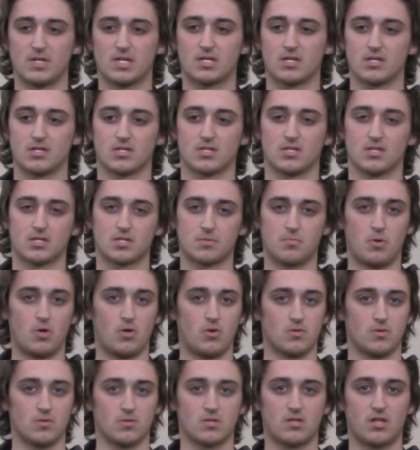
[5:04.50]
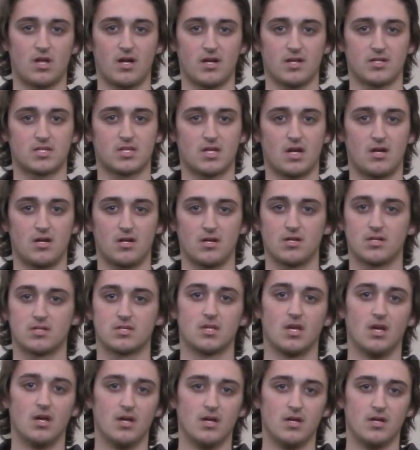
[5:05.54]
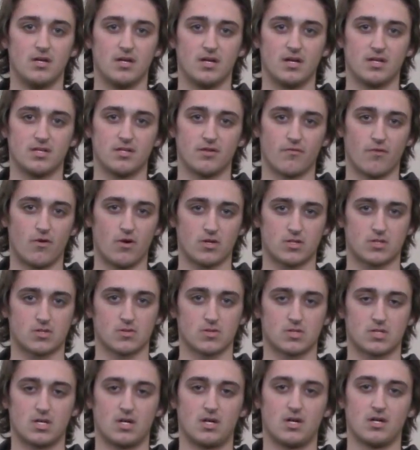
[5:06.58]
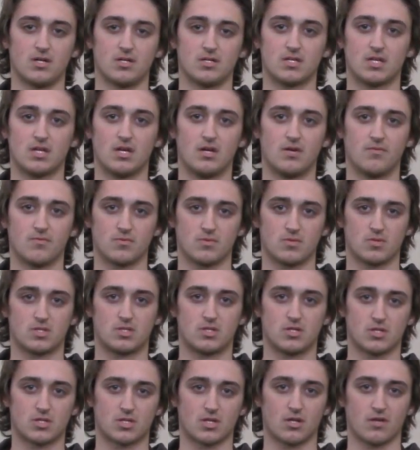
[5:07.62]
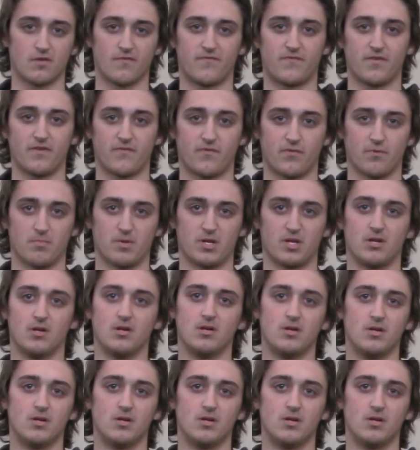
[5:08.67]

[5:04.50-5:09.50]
because the small class size and the roster size was just a good fit for me.